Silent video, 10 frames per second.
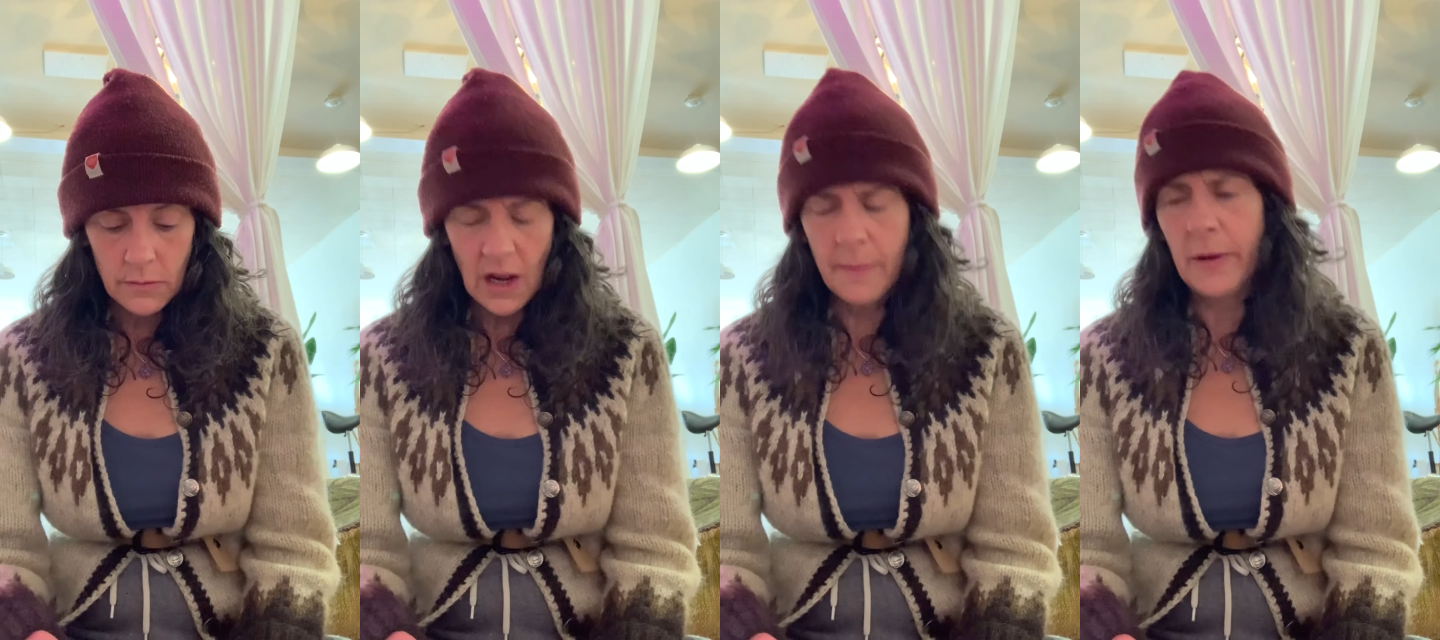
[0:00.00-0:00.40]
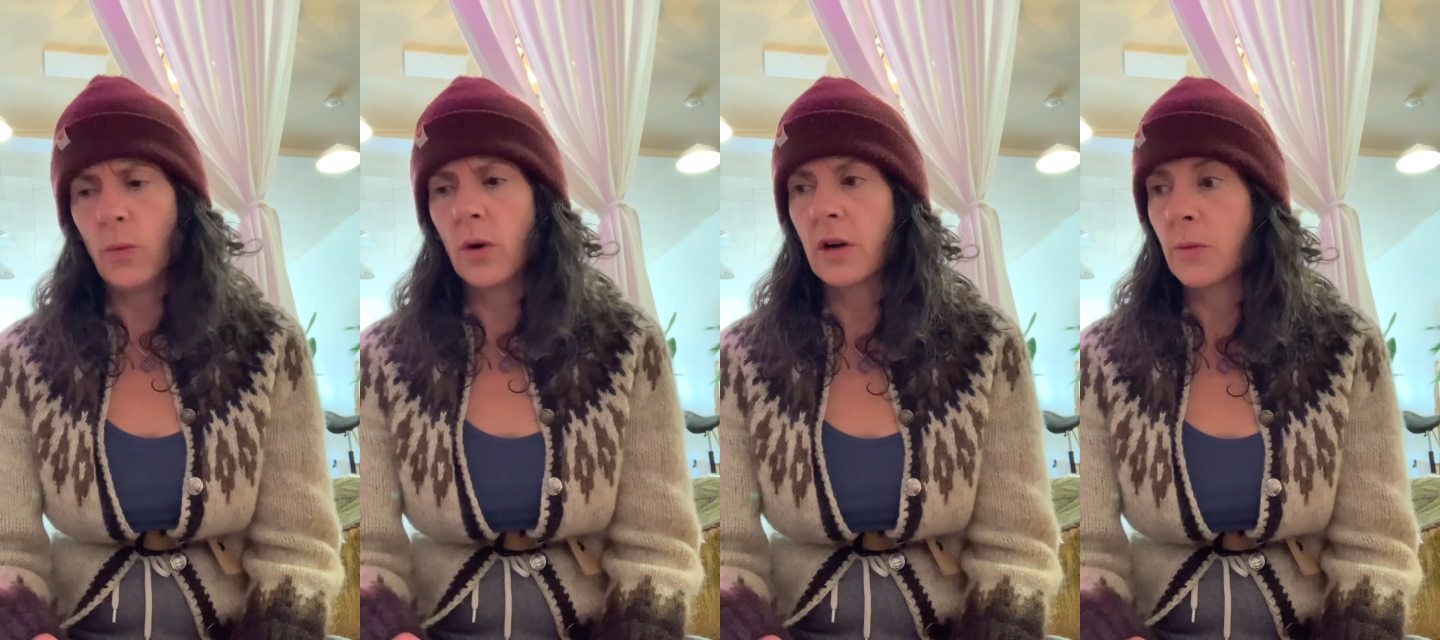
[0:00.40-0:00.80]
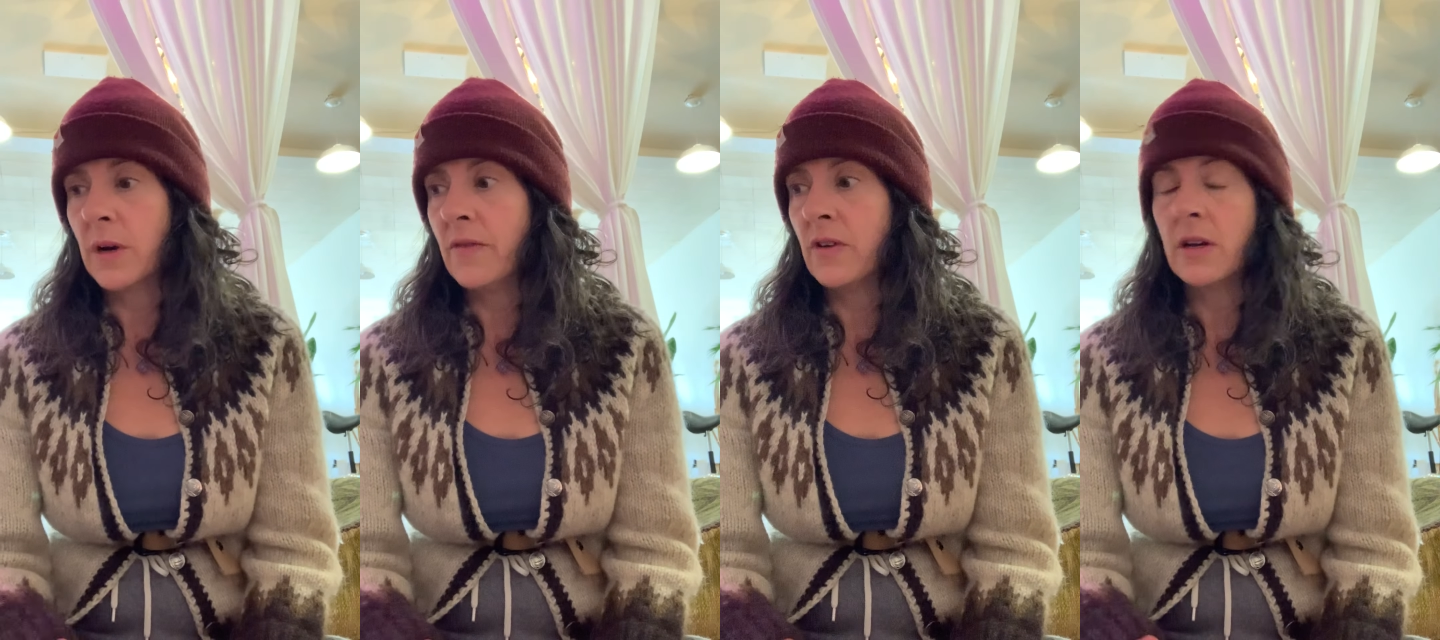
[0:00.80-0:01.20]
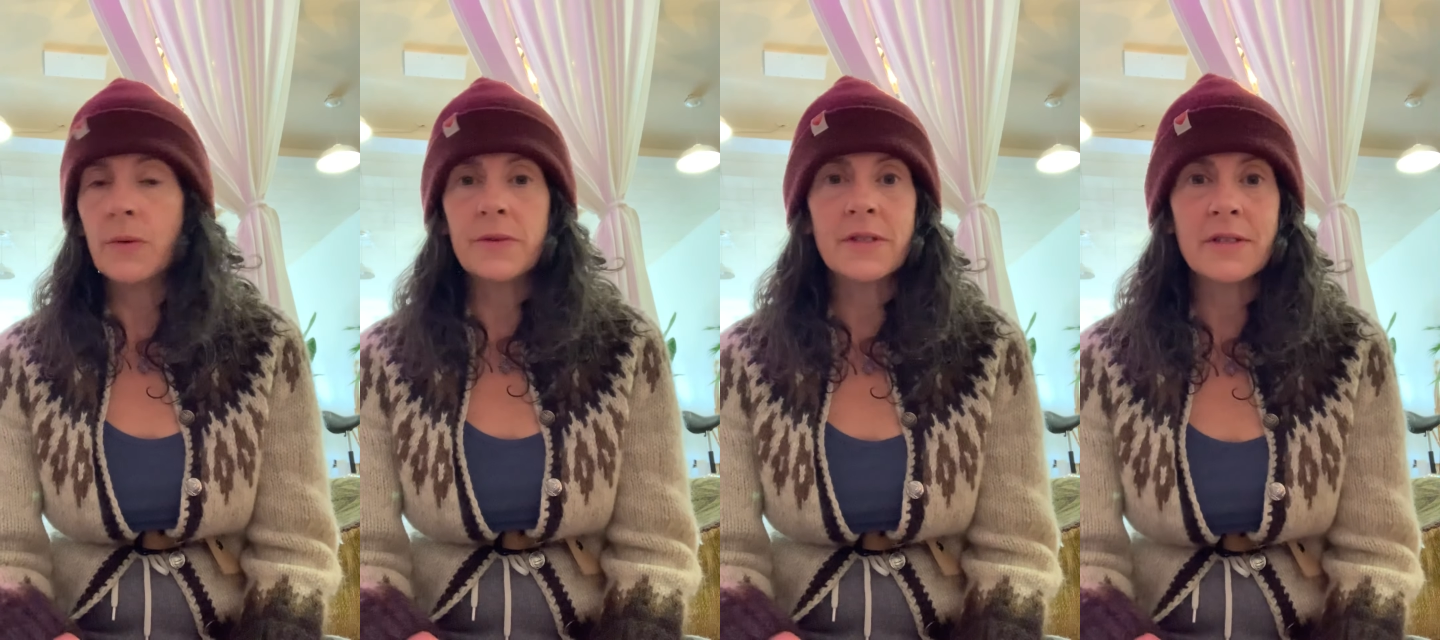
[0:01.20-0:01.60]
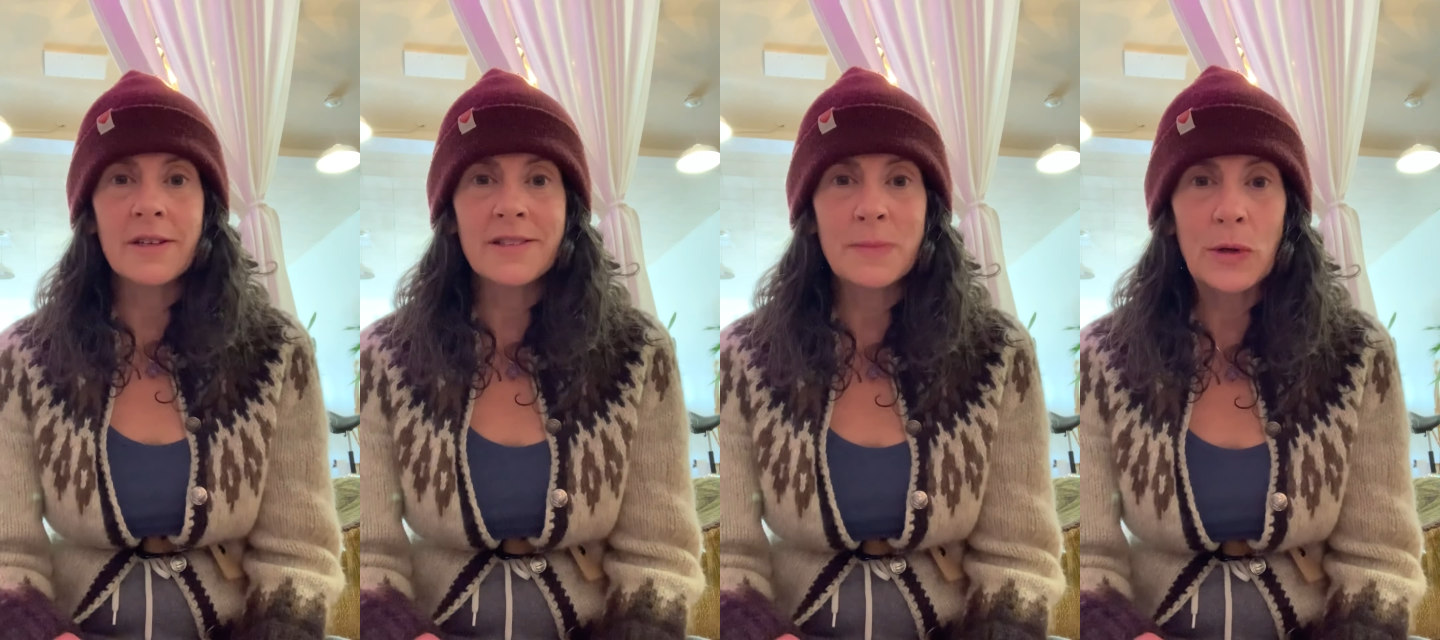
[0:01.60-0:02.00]
I mean, work, whatever. It was just the
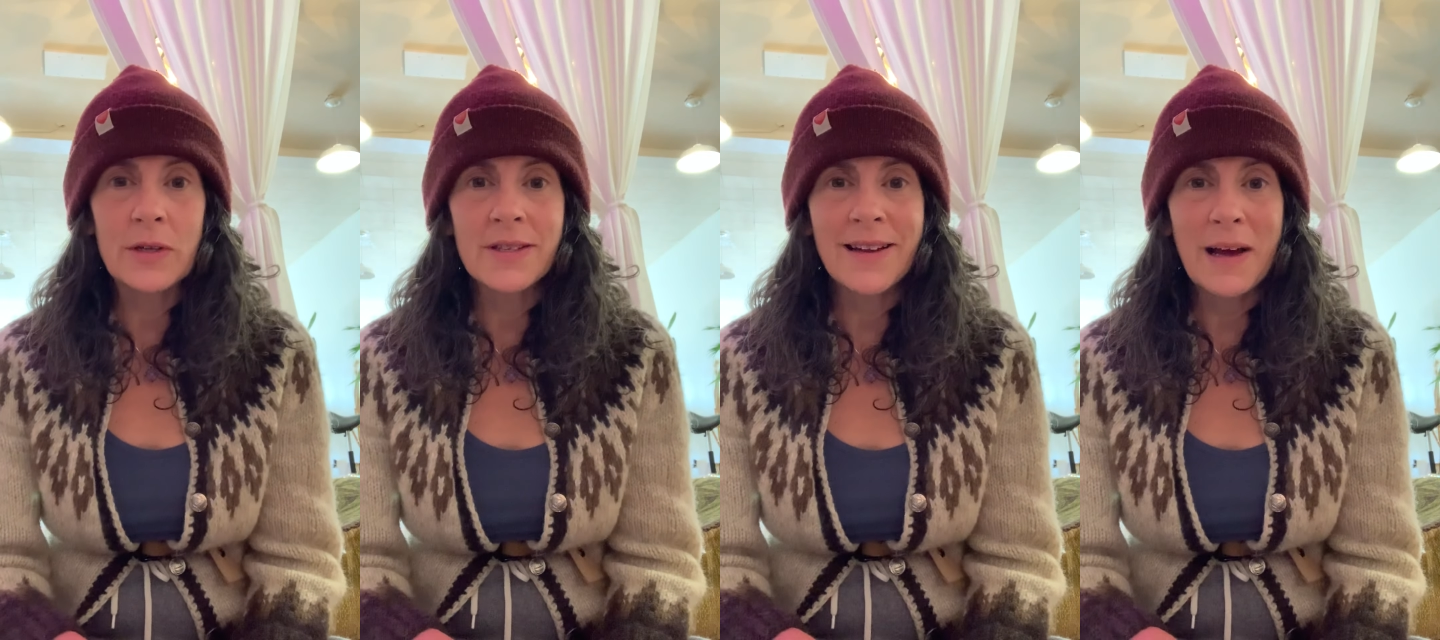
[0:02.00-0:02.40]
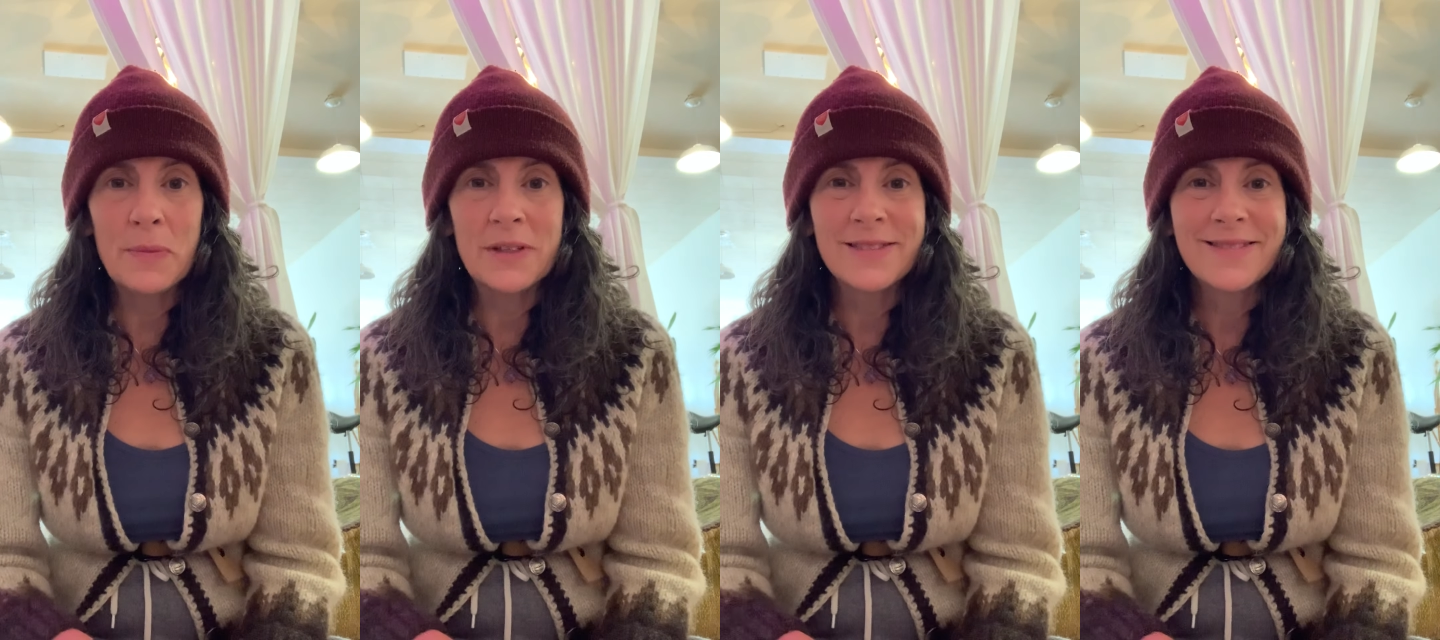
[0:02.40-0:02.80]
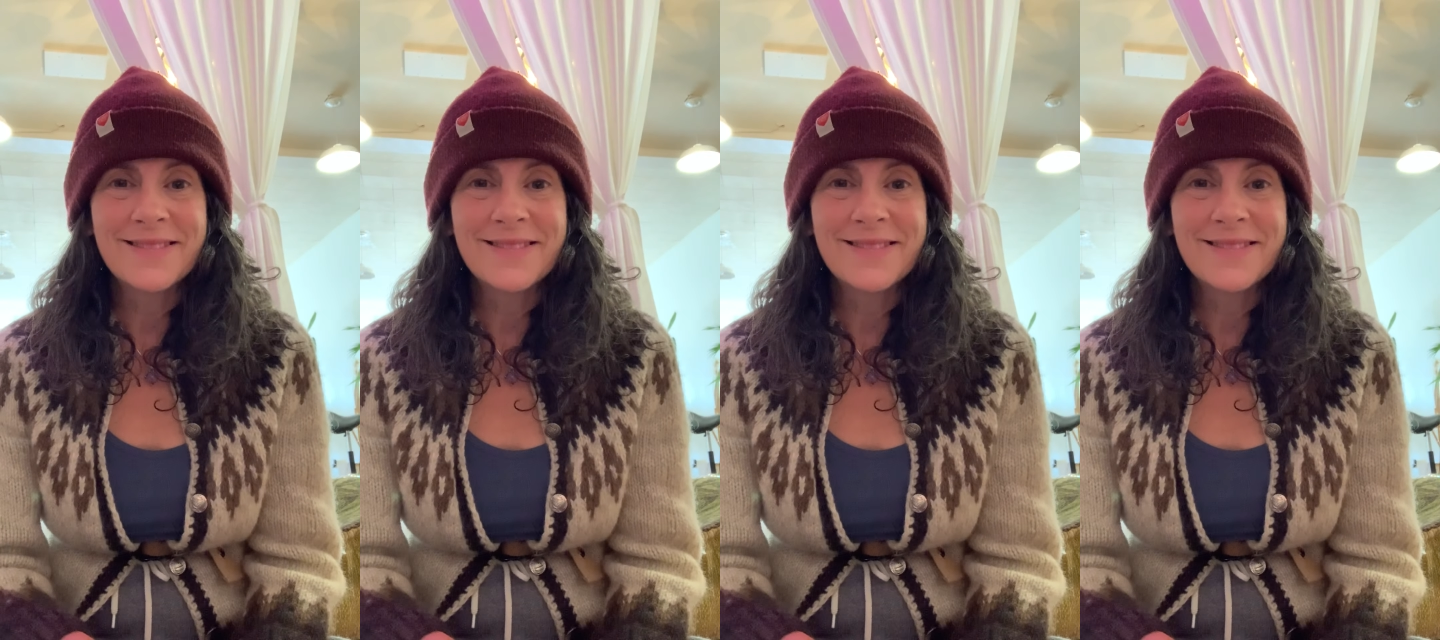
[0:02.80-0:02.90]
experience that happened.